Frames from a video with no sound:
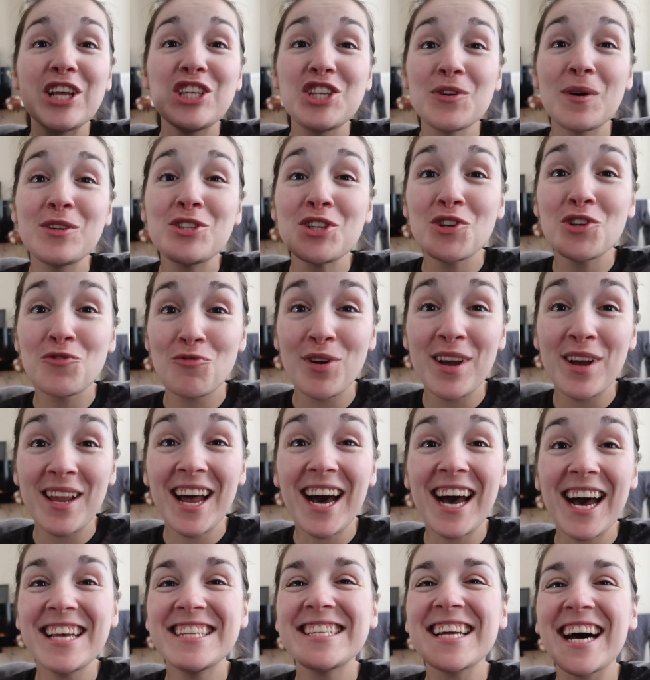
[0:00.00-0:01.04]
So I just
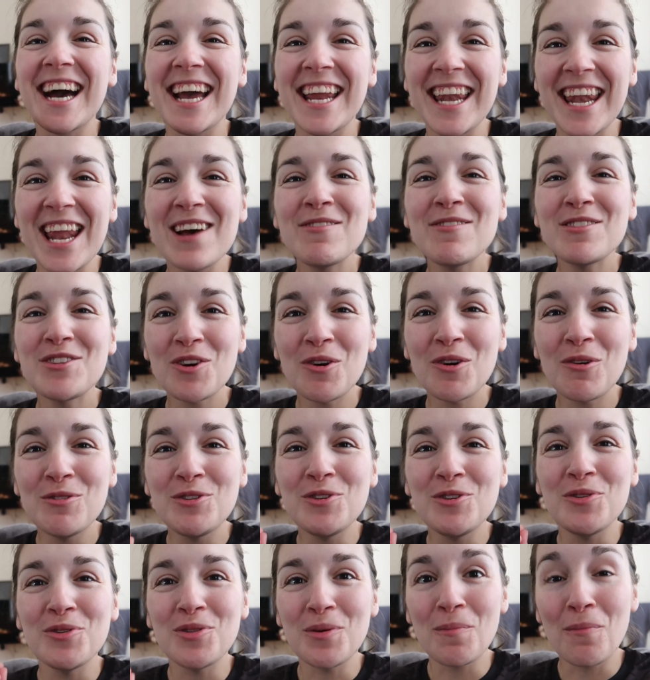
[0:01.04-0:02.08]
realised I never
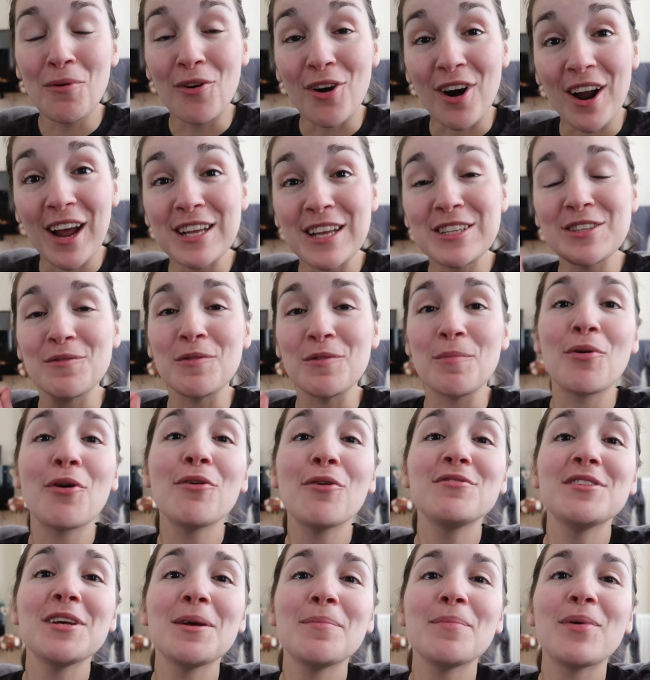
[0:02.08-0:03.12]
told you the price of the
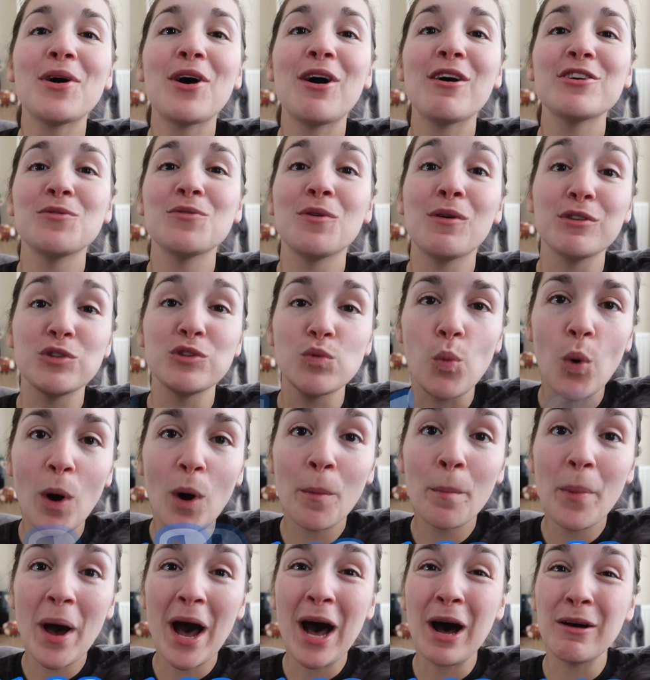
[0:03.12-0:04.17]
protein bar. So it was
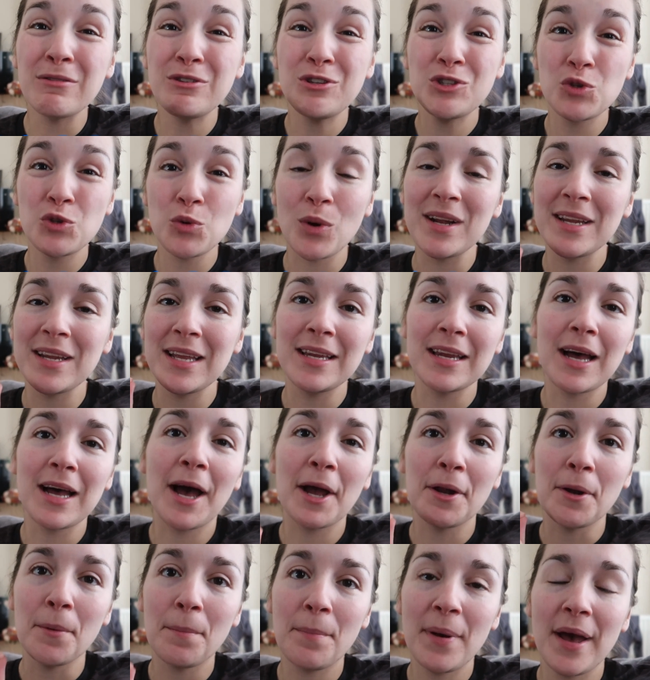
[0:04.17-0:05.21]

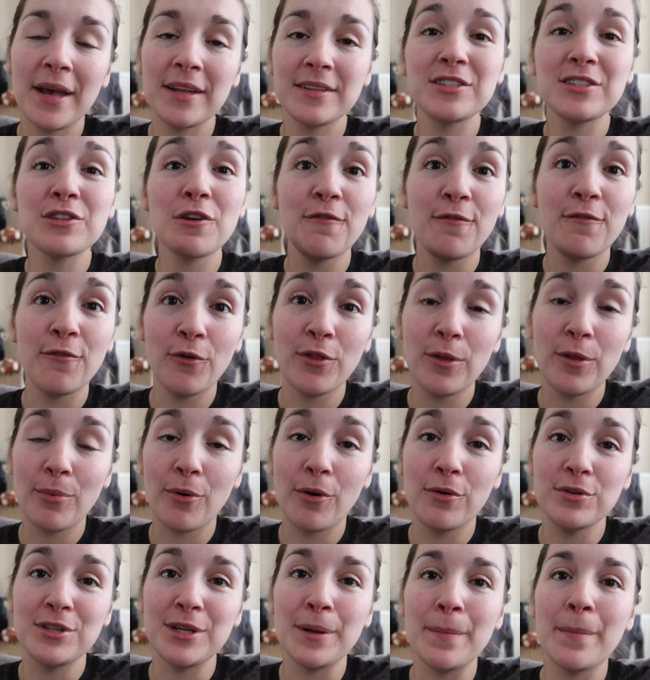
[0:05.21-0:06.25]
£1.29 for the
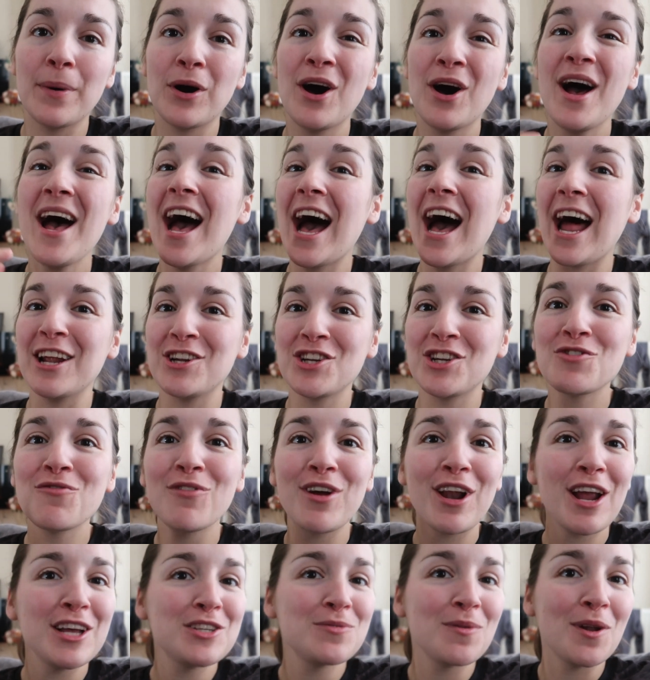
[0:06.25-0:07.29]
protein bar. And I just
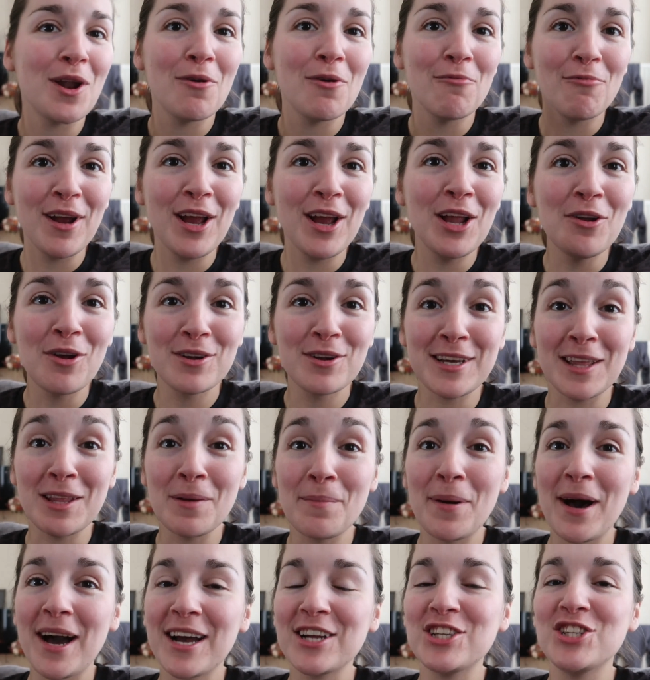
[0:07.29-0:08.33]
realised when I really looked at
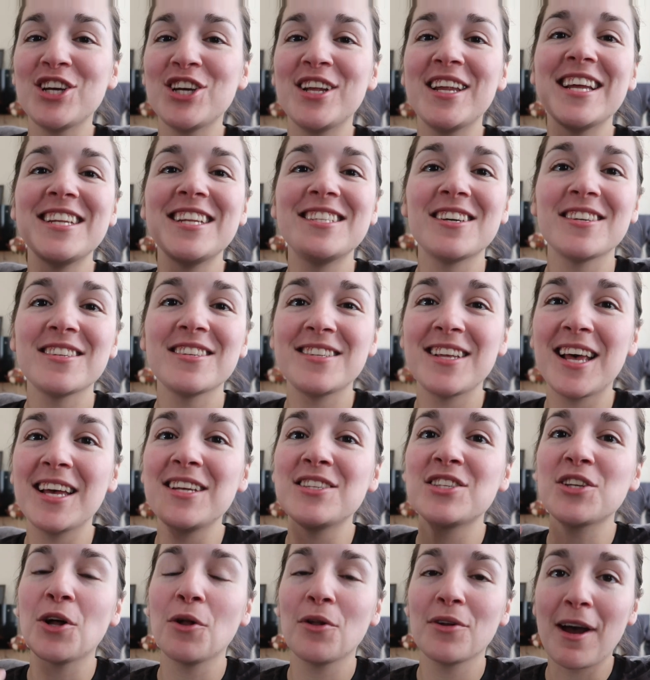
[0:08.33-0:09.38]
the packaging, it does
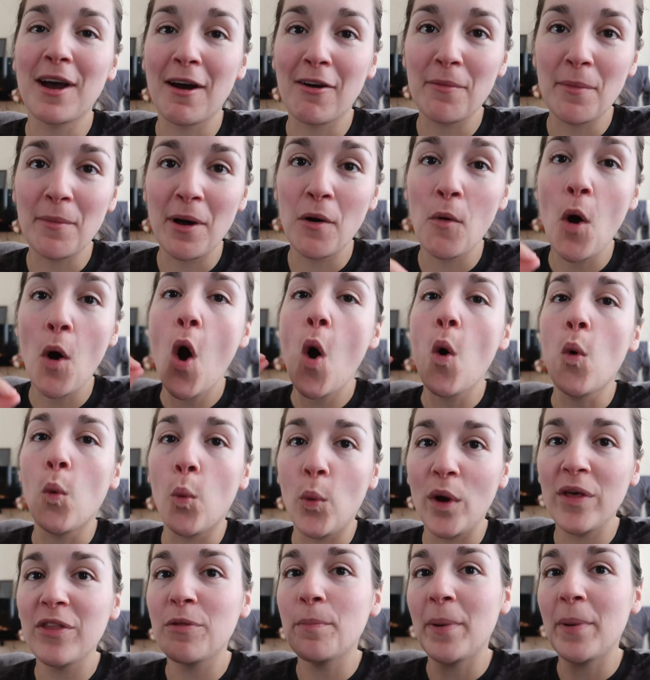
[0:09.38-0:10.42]
say salted caramel
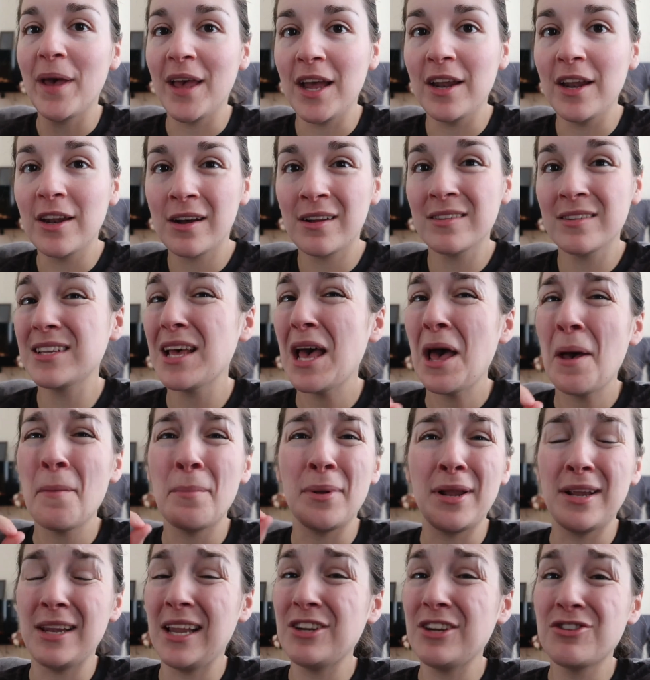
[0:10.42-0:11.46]
with peanuts,
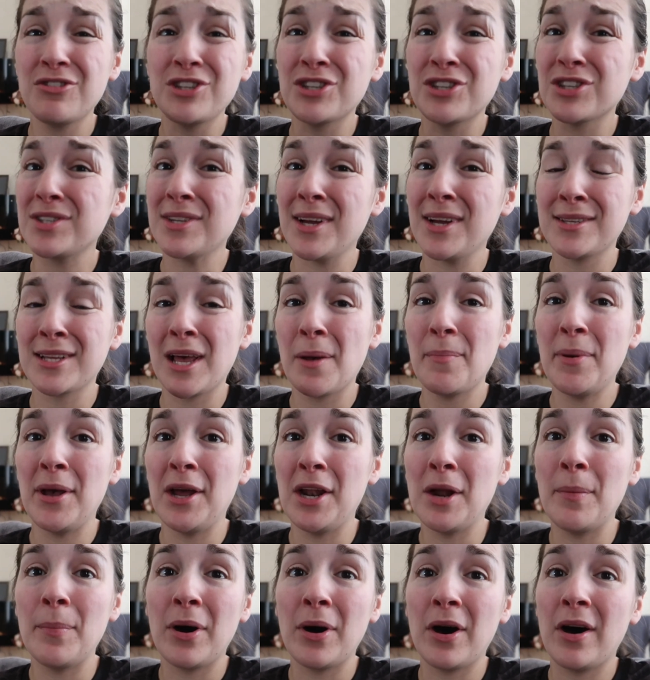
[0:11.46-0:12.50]
but it literally just tastes like
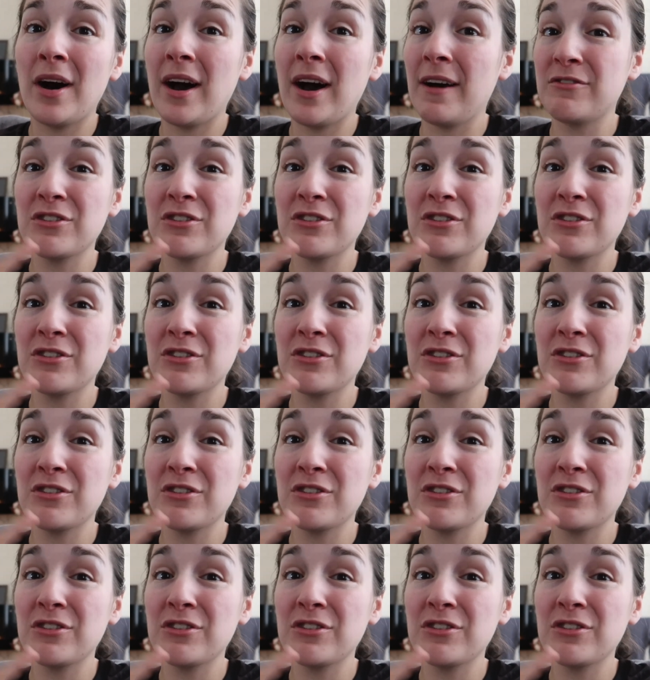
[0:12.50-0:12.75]
peanut butter.